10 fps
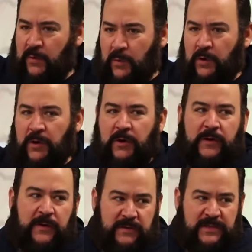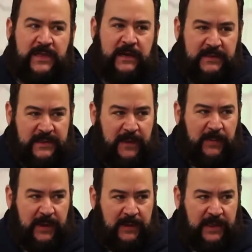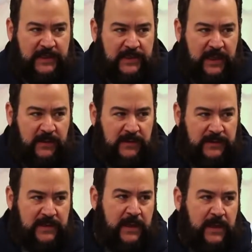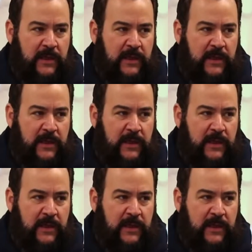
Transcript: quarter, and stair stepping it like shingles,